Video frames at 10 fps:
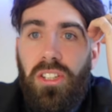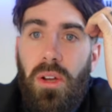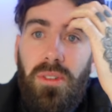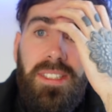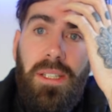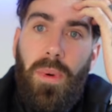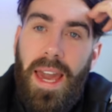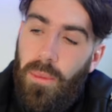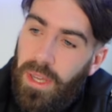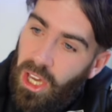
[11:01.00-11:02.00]
don't see
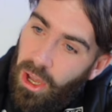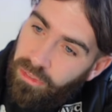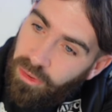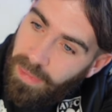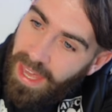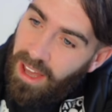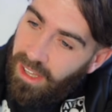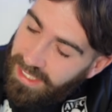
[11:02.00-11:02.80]
where we go from here.